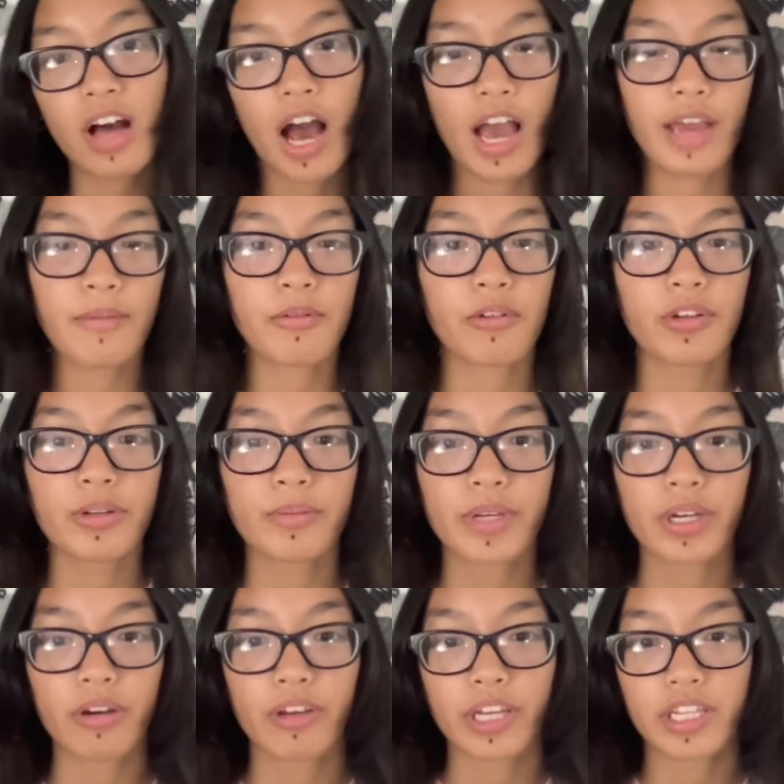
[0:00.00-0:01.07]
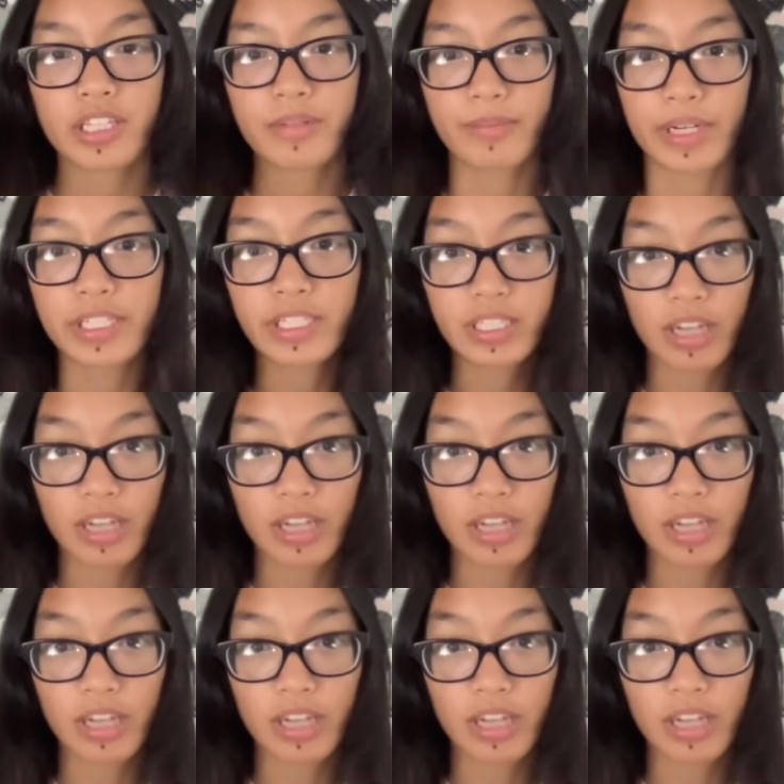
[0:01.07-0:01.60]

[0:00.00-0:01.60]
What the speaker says: I am going to be going into my